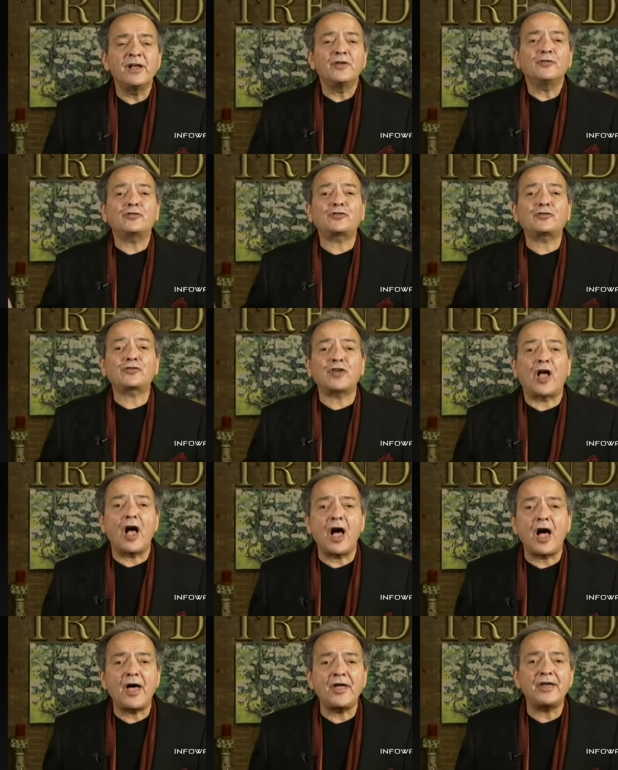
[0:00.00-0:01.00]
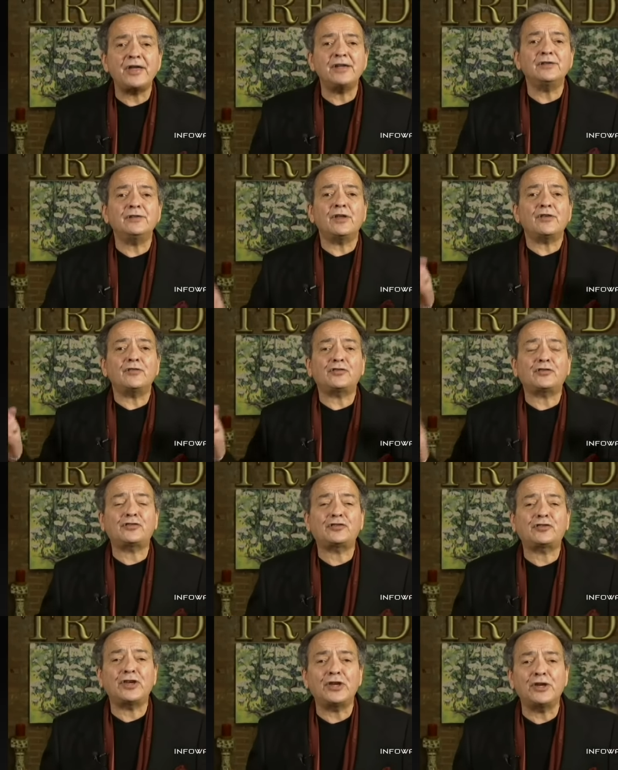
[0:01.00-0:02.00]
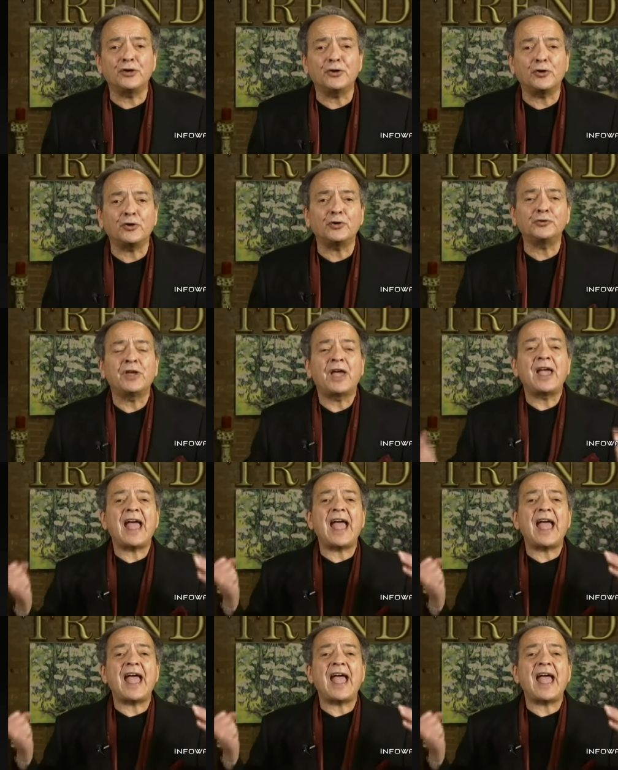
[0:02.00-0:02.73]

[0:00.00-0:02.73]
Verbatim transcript: signed, sealed,